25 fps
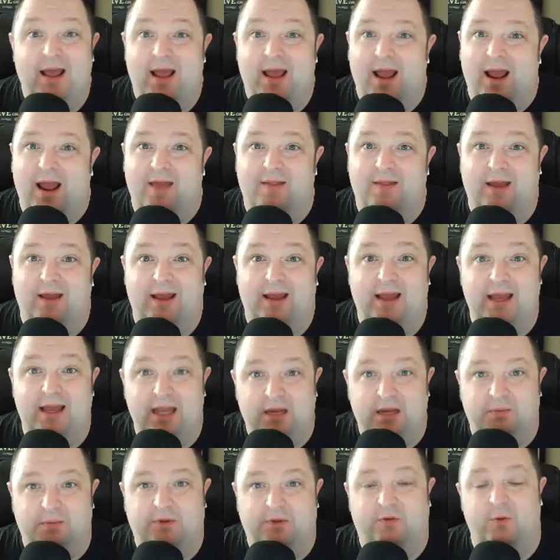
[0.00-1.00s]
And the
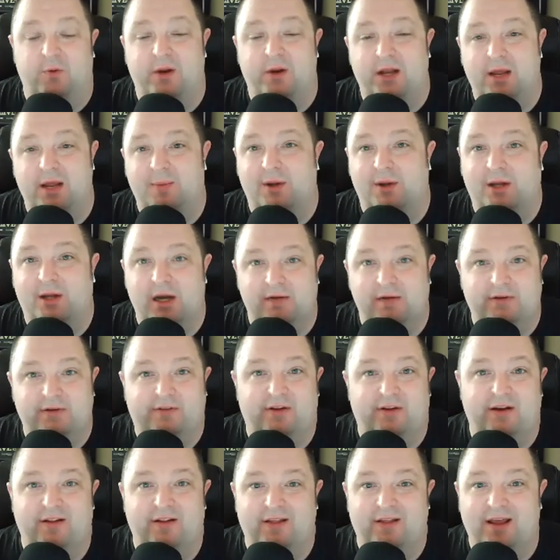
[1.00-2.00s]
heat between him and
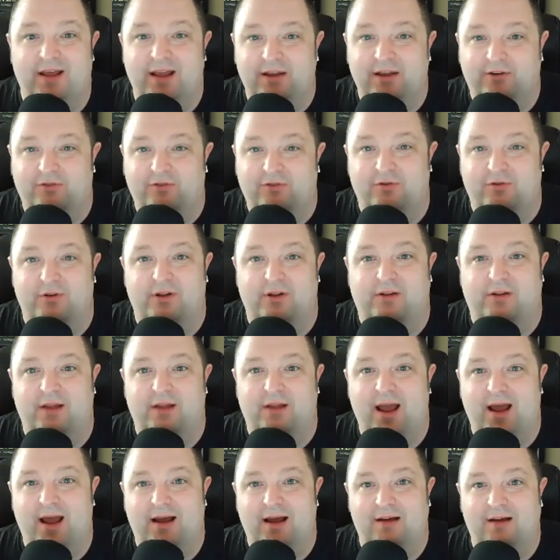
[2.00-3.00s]
Covington and the history that they
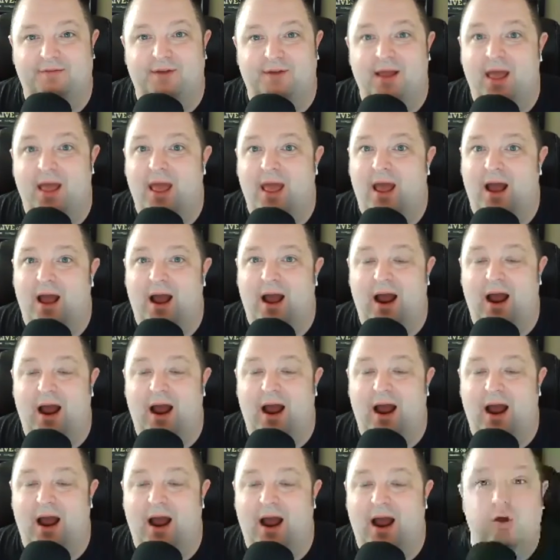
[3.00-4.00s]
have, I
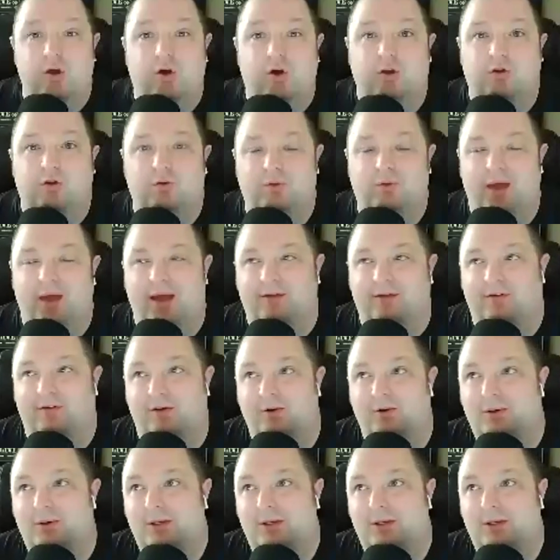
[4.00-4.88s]
think you could do that. So